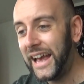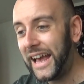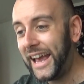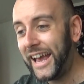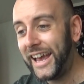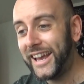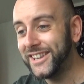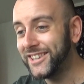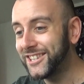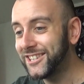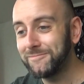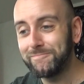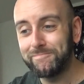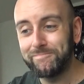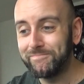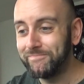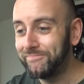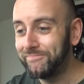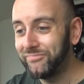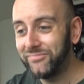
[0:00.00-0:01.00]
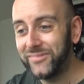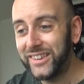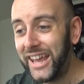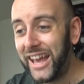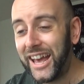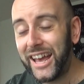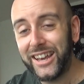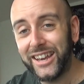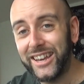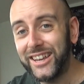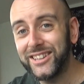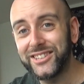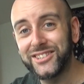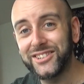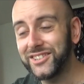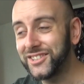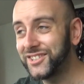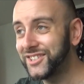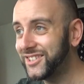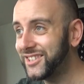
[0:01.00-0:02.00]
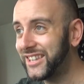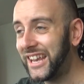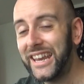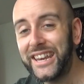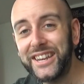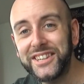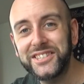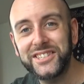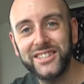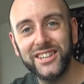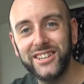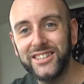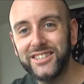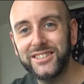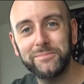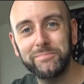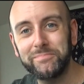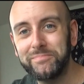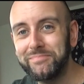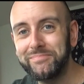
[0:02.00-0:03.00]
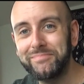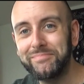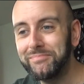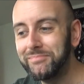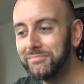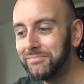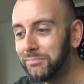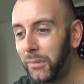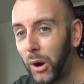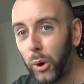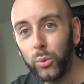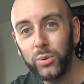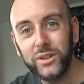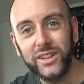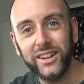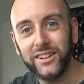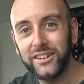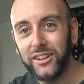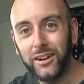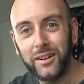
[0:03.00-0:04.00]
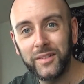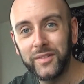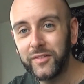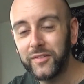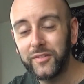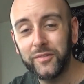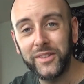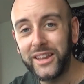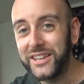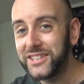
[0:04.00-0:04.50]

and yeah, it just tasted moldy enough.